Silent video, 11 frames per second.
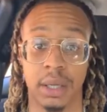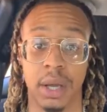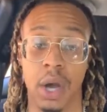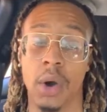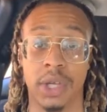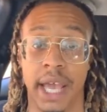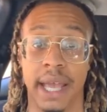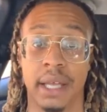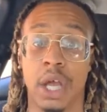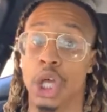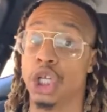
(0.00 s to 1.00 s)

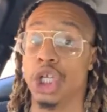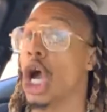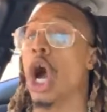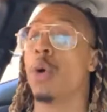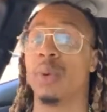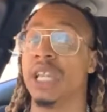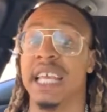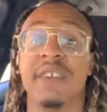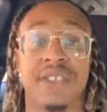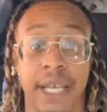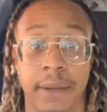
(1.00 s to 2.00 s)
Okay? Y'all
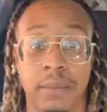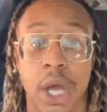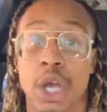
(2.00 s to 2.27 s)
believed him.